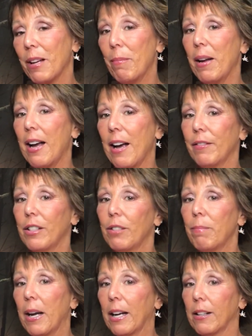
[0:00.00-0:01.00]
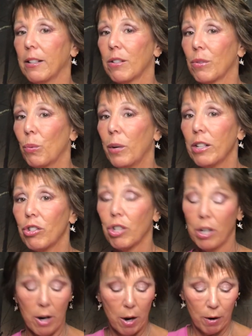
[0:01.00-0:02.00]
I may have to make a switch
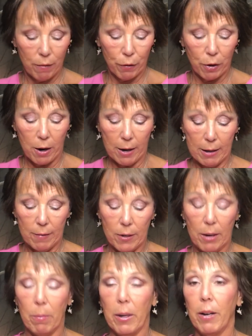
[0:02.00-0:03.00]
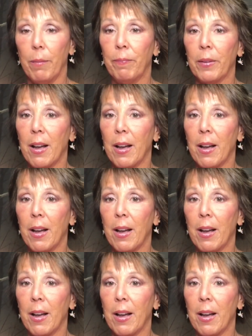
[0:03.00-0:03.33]
for our evening meal.